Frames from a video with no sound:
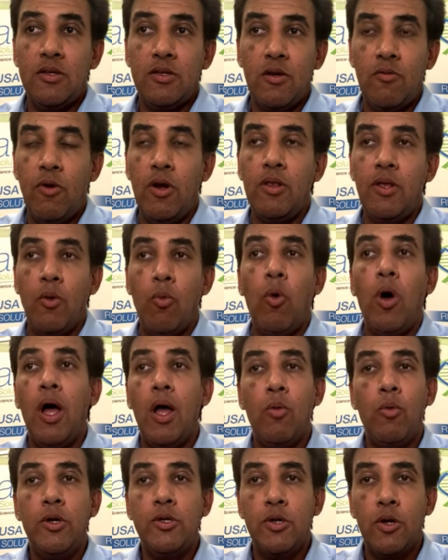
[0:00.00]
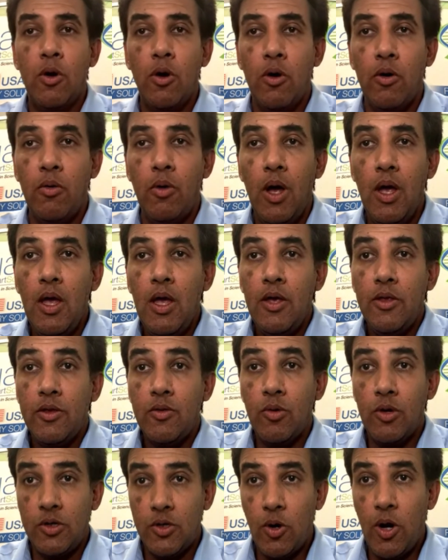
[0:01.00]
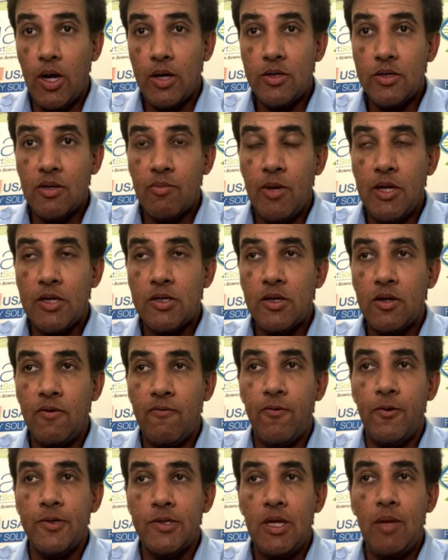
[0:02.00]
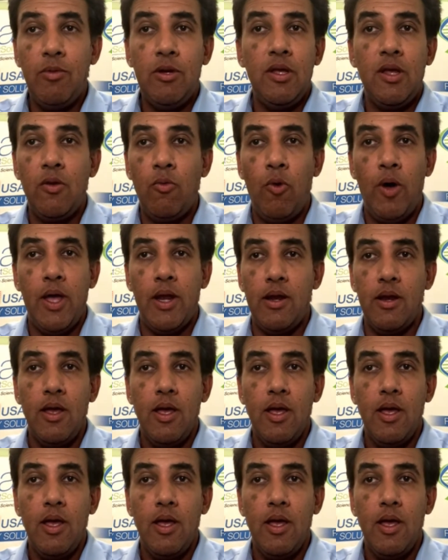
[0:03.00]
and really, why would you go through a drug submission for CBD when